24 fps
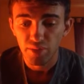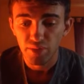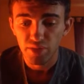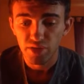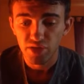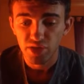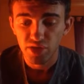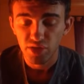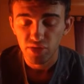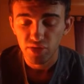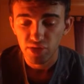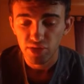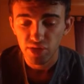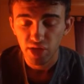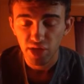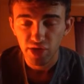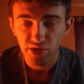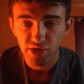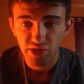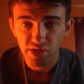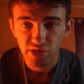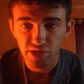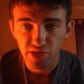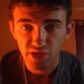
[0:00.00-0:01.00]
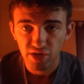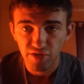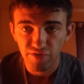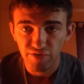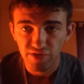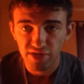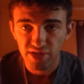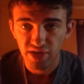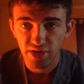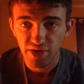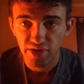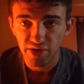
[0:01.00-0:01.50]
So the larger the
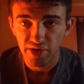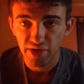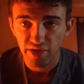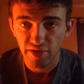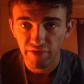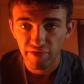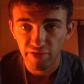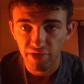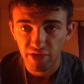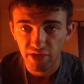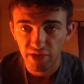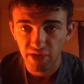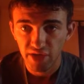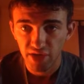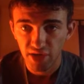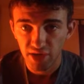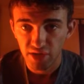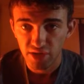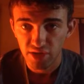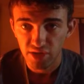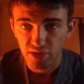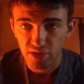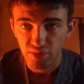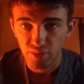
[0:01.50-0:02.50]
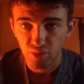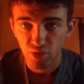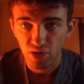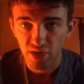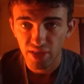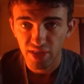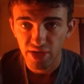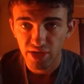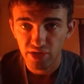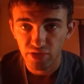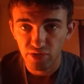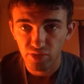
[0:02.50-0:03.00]
surface area of the conductor, the more
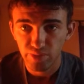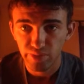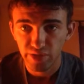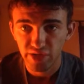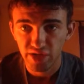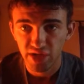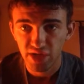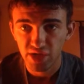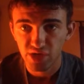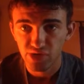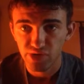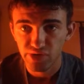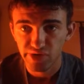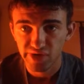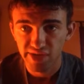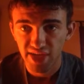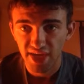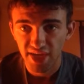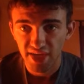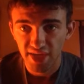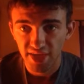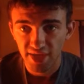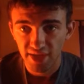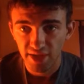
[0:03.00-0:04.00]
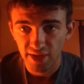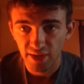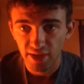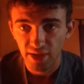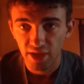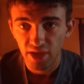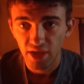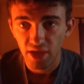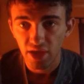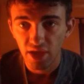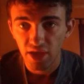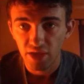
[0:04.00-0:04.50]
electrical potential it'll take in.
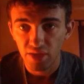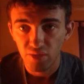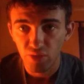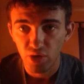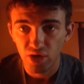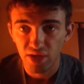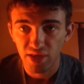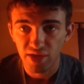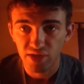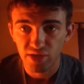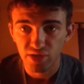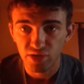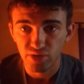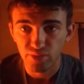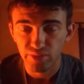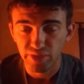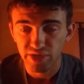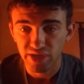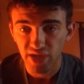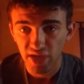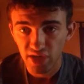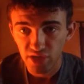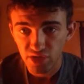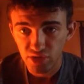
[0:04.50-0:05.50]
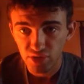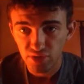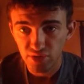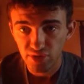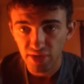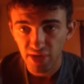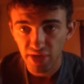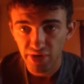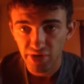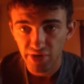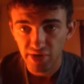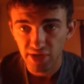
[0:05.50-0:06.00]
The more electrical potential
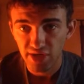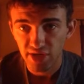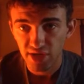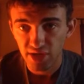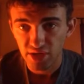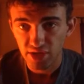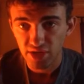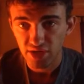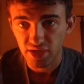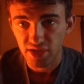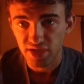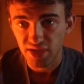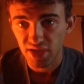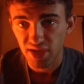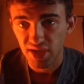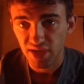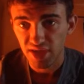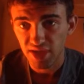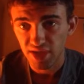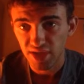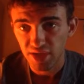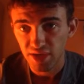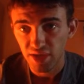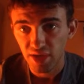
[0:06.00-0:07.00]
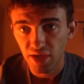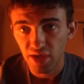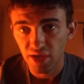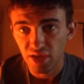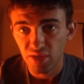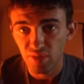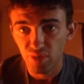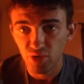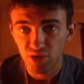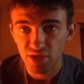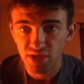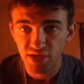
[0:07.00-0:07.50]
that your conductor can take in,
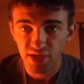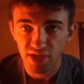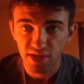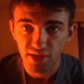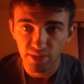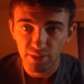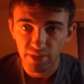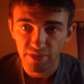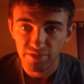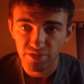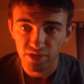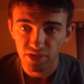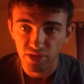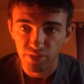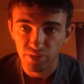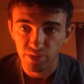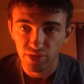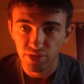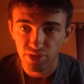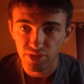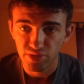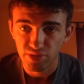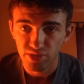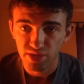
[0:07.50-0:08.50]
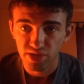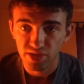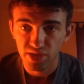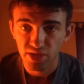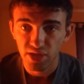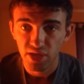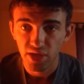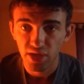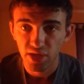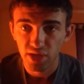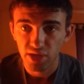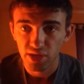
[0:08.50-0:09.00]
the more scalar waves you can produce.
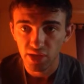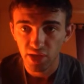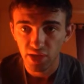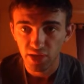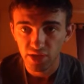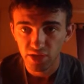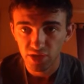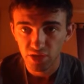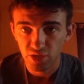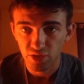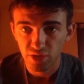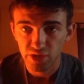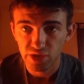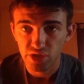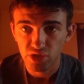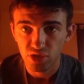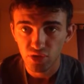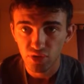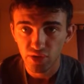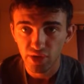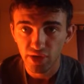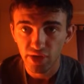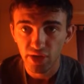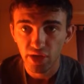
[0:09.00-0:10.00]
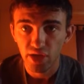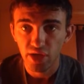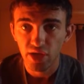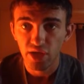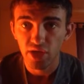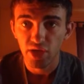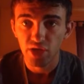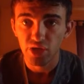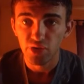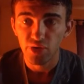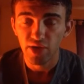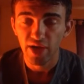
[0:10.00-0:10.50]
Long story short,
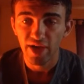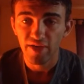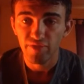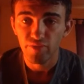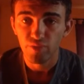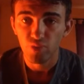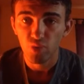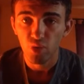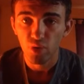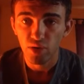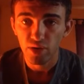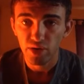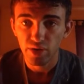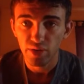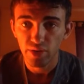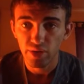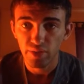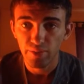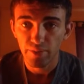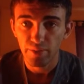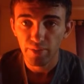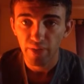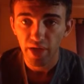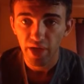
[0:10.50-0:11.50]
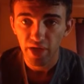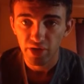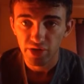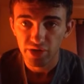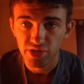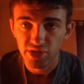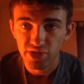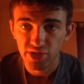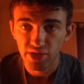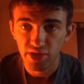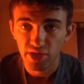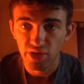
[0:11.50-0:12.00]
you'll have more
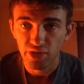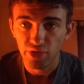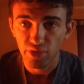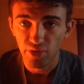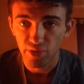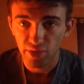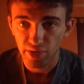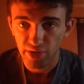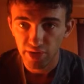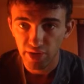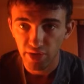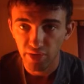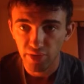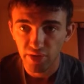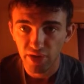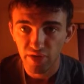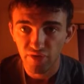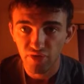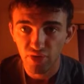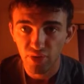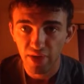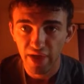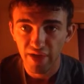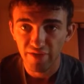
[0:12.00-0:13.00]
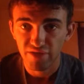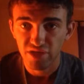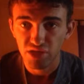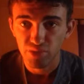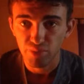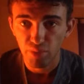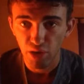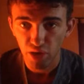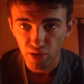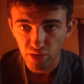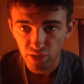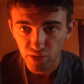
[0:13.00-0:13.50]
energy in your orgone if you have
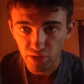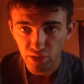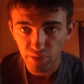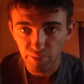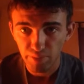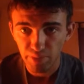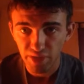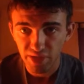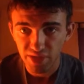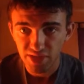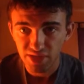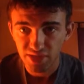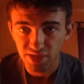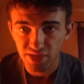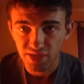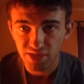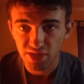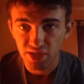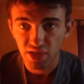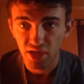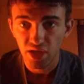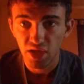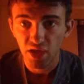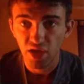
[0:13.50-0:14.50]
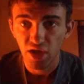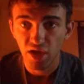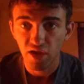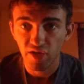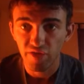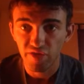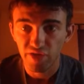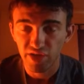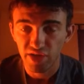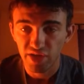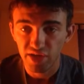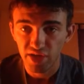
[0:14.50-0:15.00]
smaller pieces
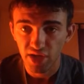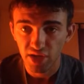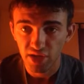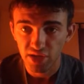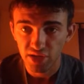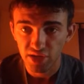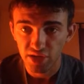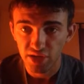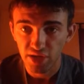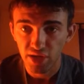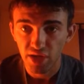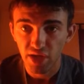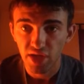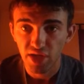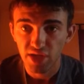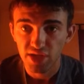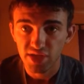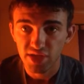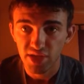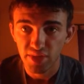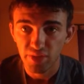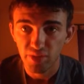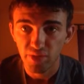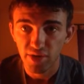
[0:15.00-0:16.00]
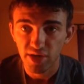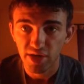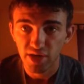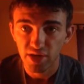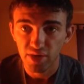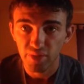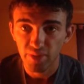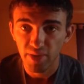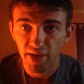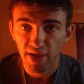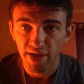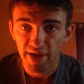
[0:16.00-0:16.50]
of a conductor
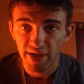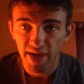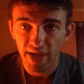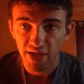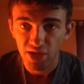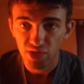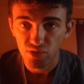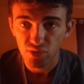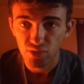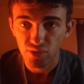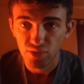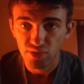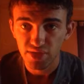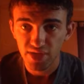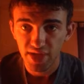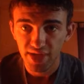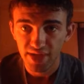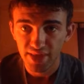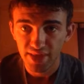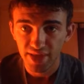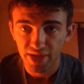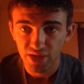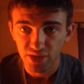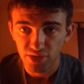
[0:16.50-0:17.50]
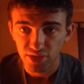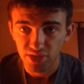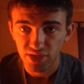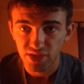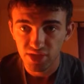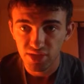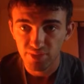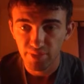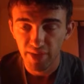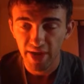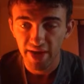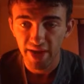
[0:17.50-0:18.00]
separated by natural
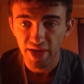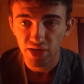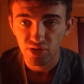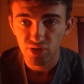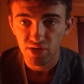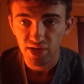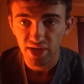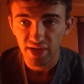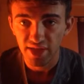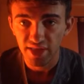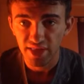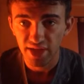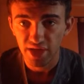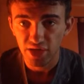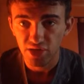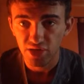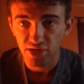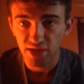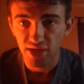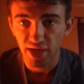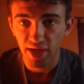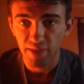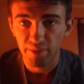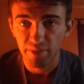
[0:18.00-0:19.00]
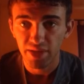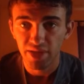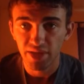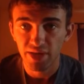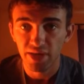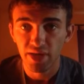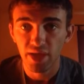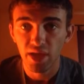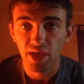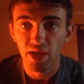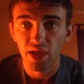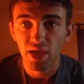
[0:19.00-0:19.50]
dielectrics. By natural dielectric, I
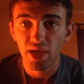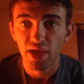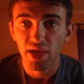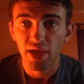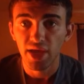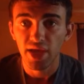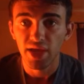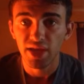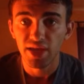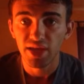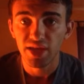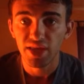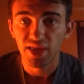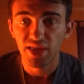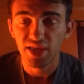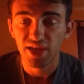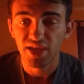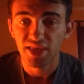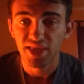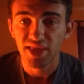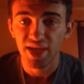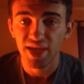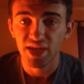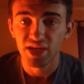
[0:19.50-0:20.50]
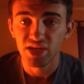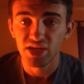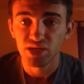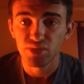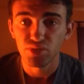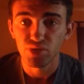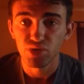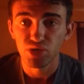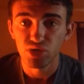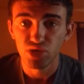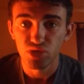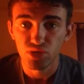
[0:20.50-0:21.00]
mean anything that is
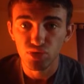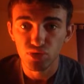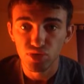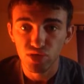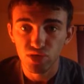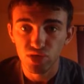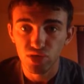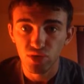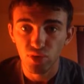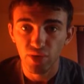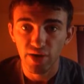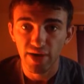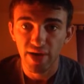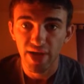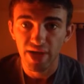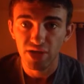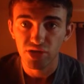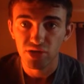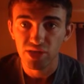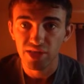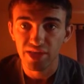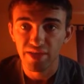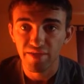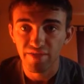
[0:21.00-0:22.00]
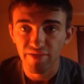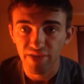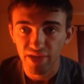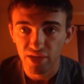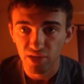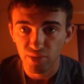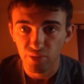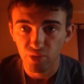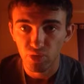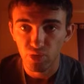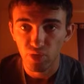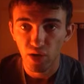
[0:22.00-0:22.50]
produced or naturally
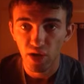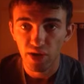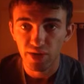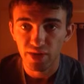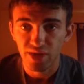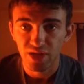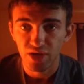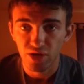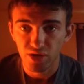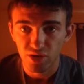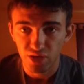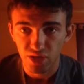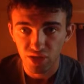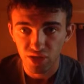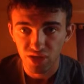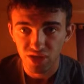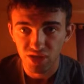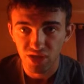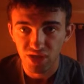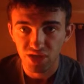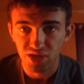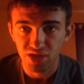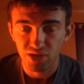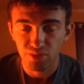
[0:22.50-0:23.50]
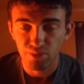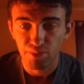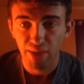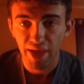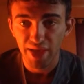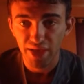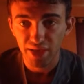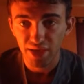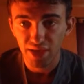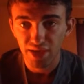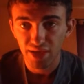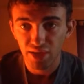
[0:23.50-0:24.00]
available on the Earth, such as
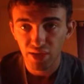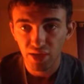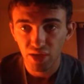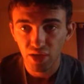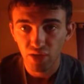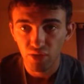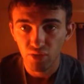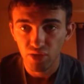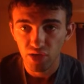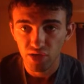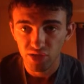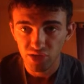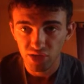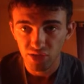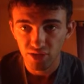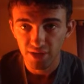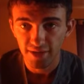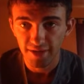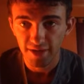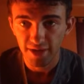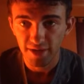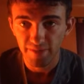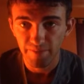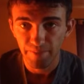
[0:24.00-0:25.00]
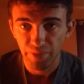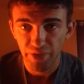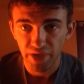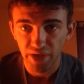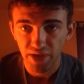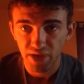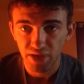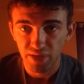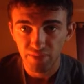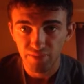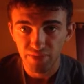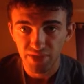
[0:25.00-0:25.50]
mica is a good
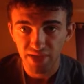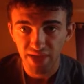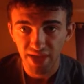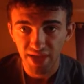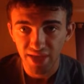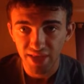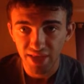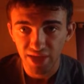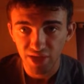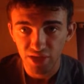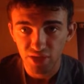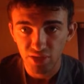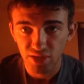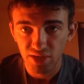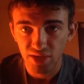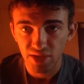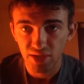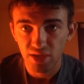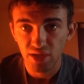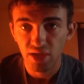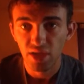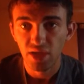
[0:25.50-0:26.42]
dielectric,